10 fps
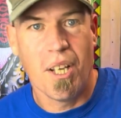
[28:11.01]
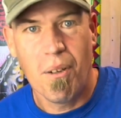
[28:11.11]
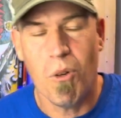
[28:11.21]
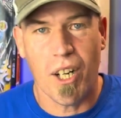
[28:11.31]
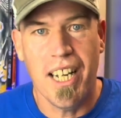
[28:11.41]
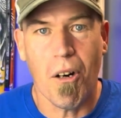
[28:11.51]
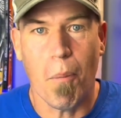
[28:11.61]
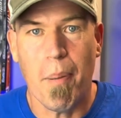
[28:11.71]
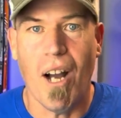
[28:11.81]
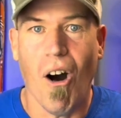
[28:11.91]
were a little
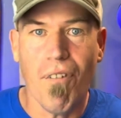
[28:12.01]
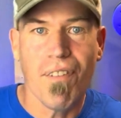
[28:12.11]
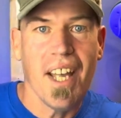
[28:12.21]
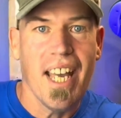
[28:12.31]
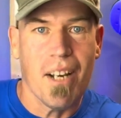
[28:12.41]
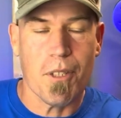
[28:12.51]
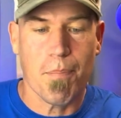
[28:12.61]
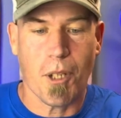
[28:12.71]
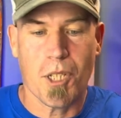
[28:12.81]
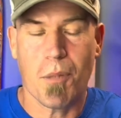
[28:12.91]
bit off, it was
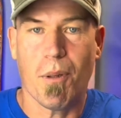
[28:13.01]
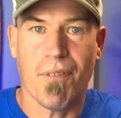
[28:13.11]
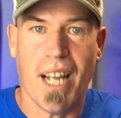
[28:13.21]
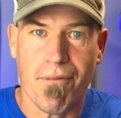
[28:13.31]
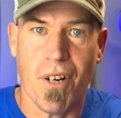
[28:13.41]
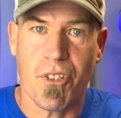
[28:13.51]
possible for that front